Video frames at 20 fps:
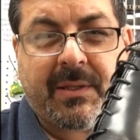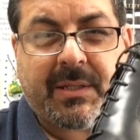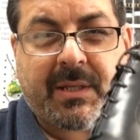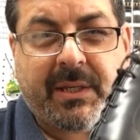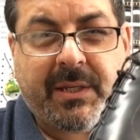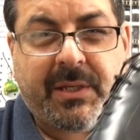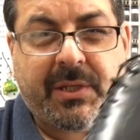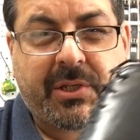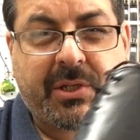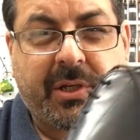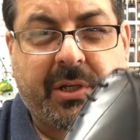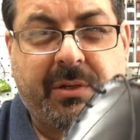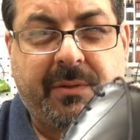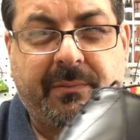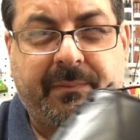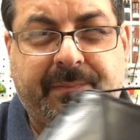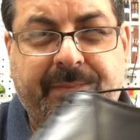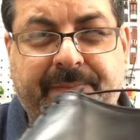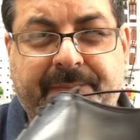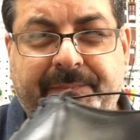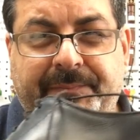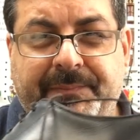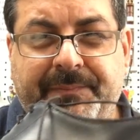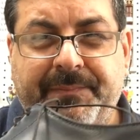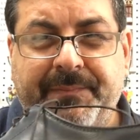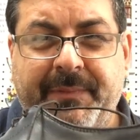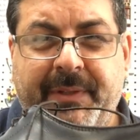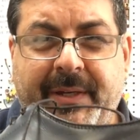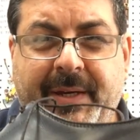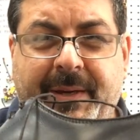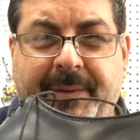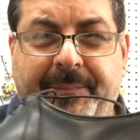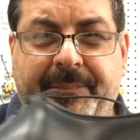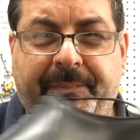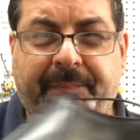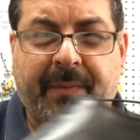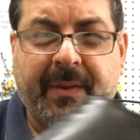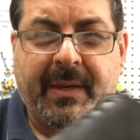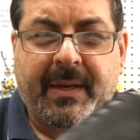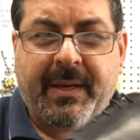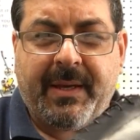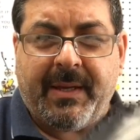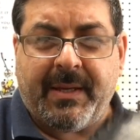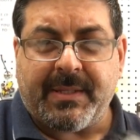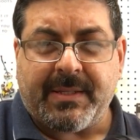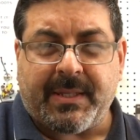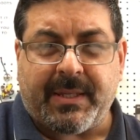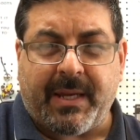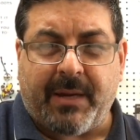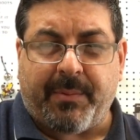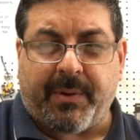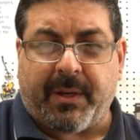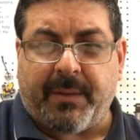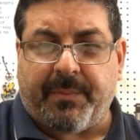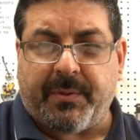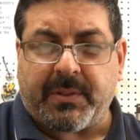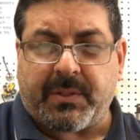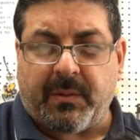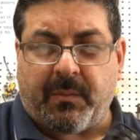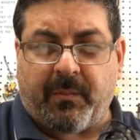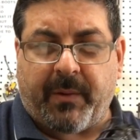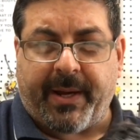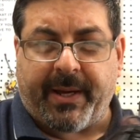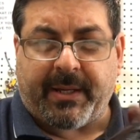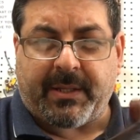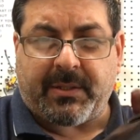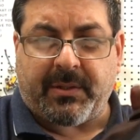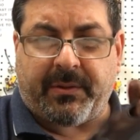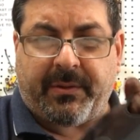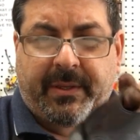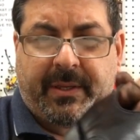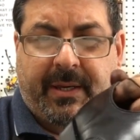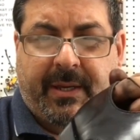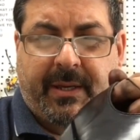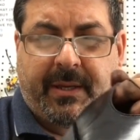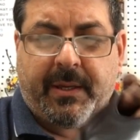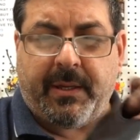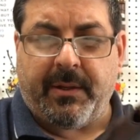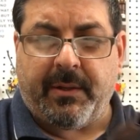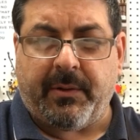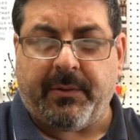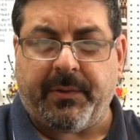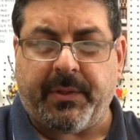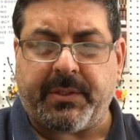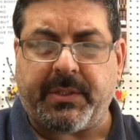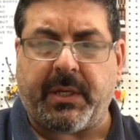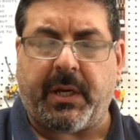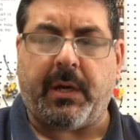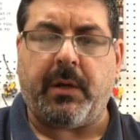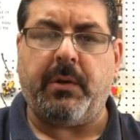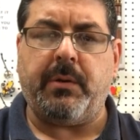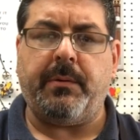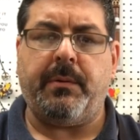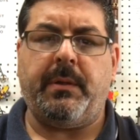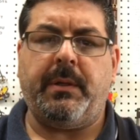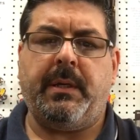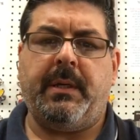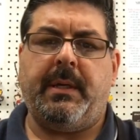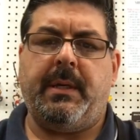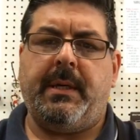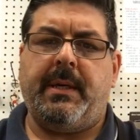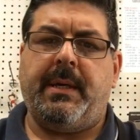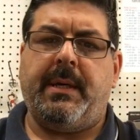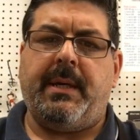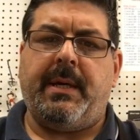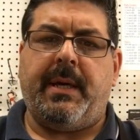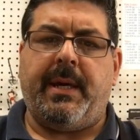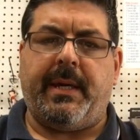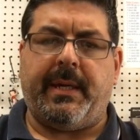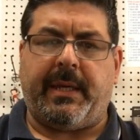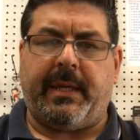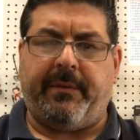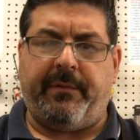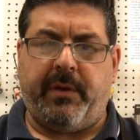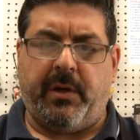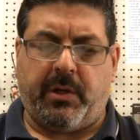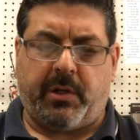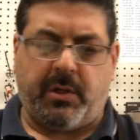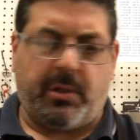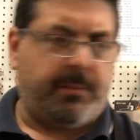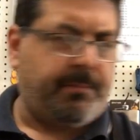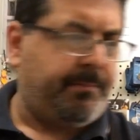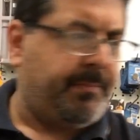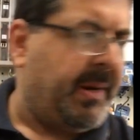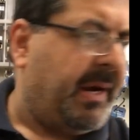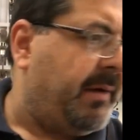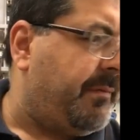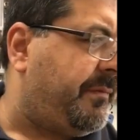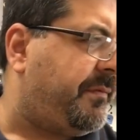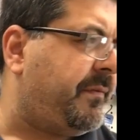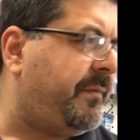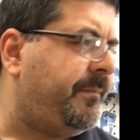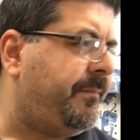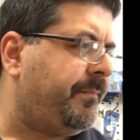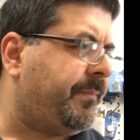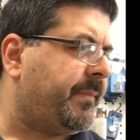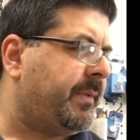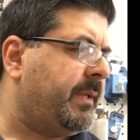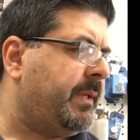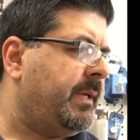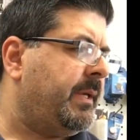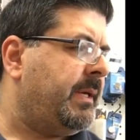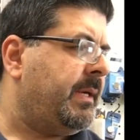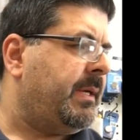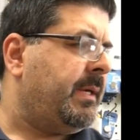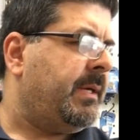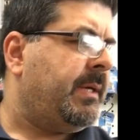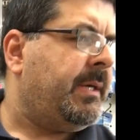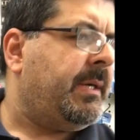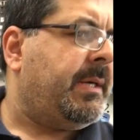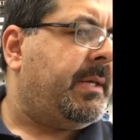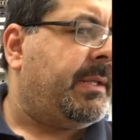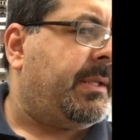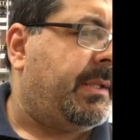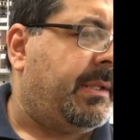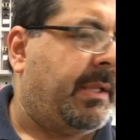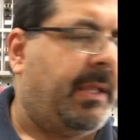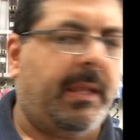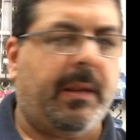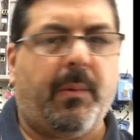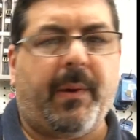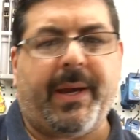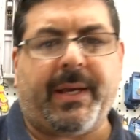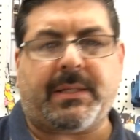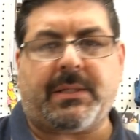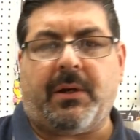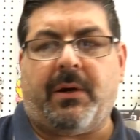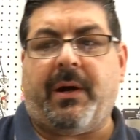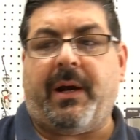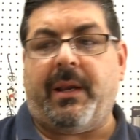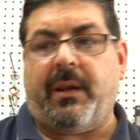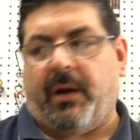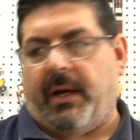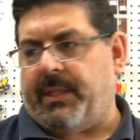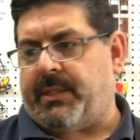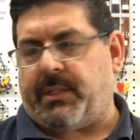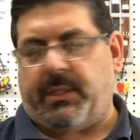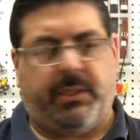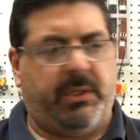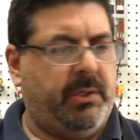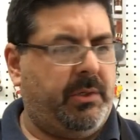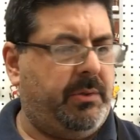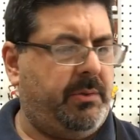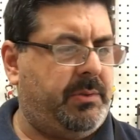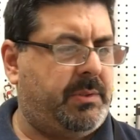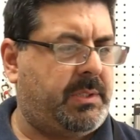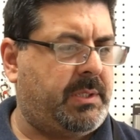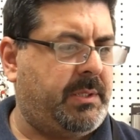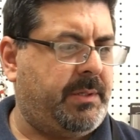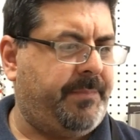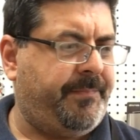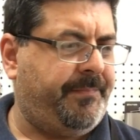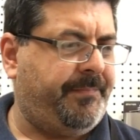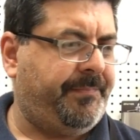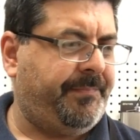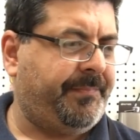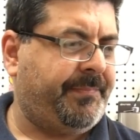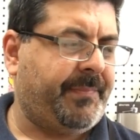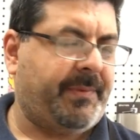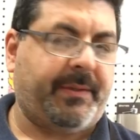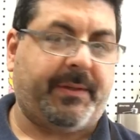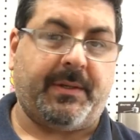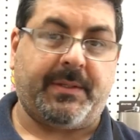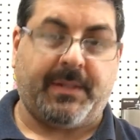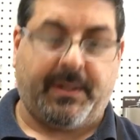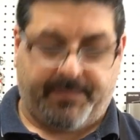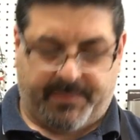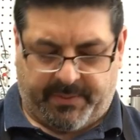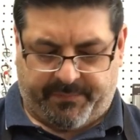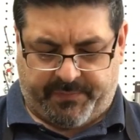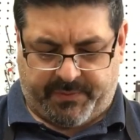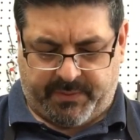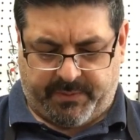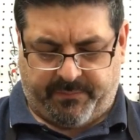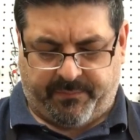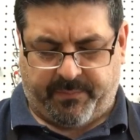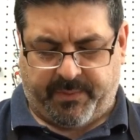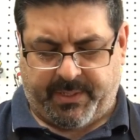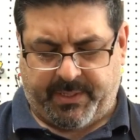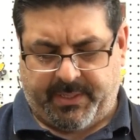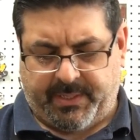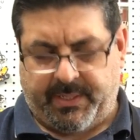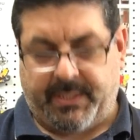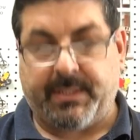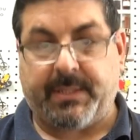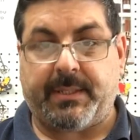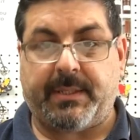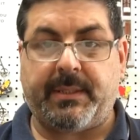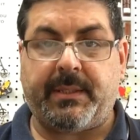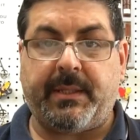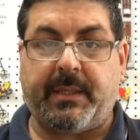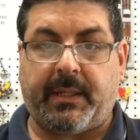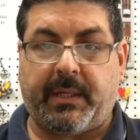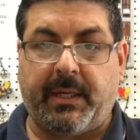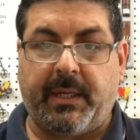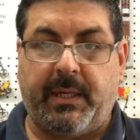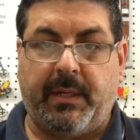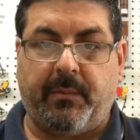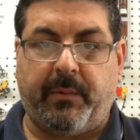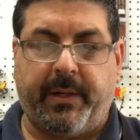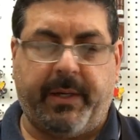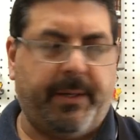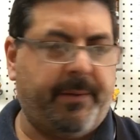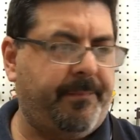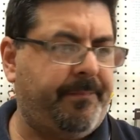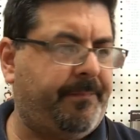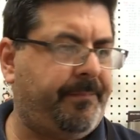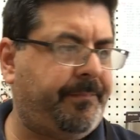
clean shoe. Yeah. So now we're going to put some wax on there, on the toe, and give it a good buff. Now the wax I like to use, because I'm different to everyone, is the kiwi.